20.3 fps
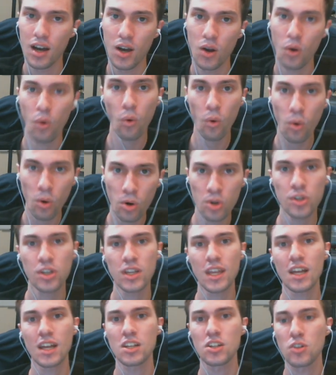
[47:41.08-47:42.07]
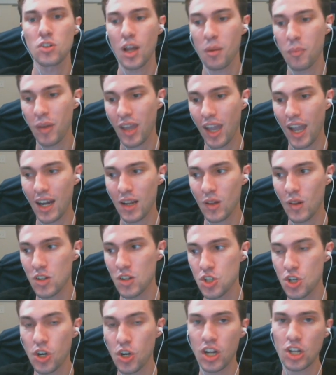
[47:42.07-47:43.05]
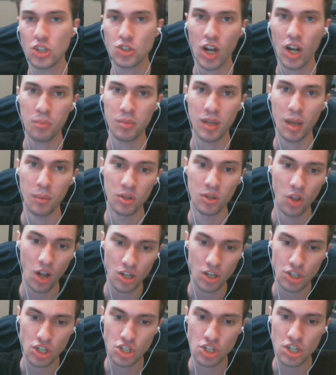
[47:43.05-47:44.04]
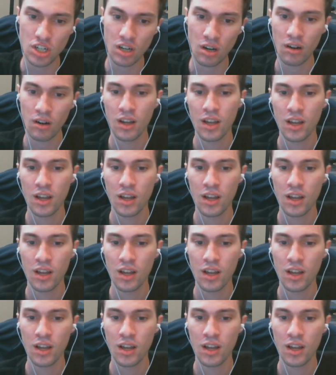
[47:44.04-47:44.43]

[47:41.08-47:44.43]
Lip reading: Or you could get a degree in mechanical engineering and try and become a launch engineer.